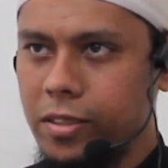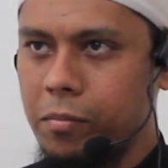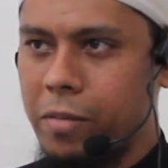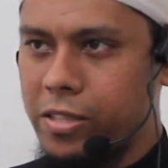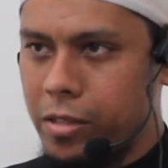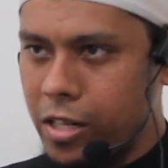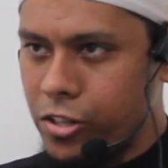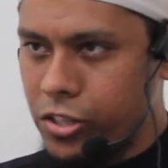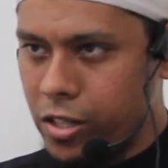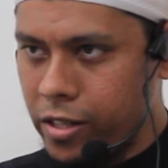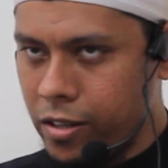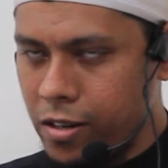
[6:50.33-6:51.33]

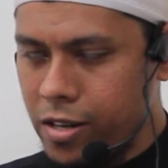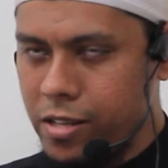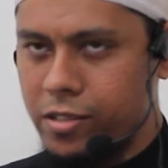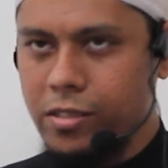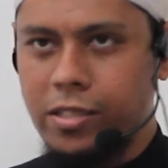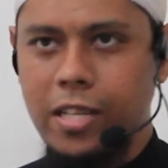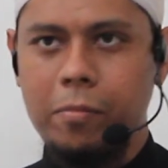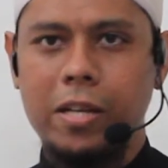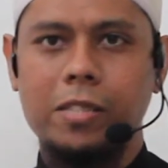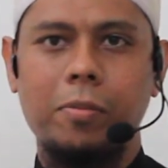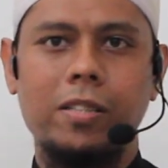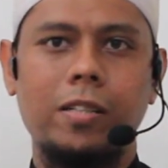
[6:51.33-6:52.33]
al-Asha'ira is the same
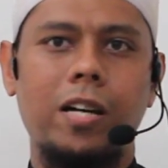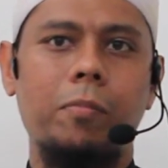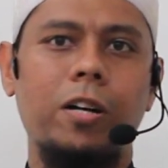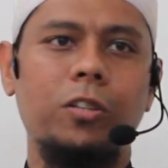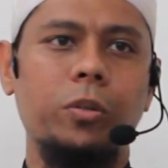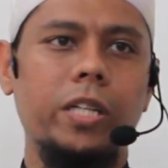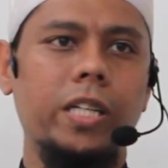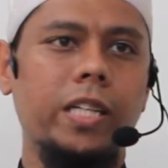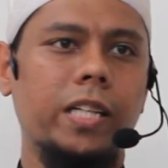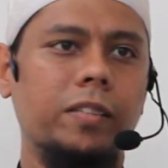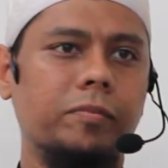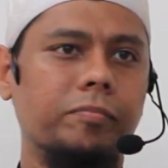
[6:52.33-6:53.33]
as madhab al-Maturidiyya.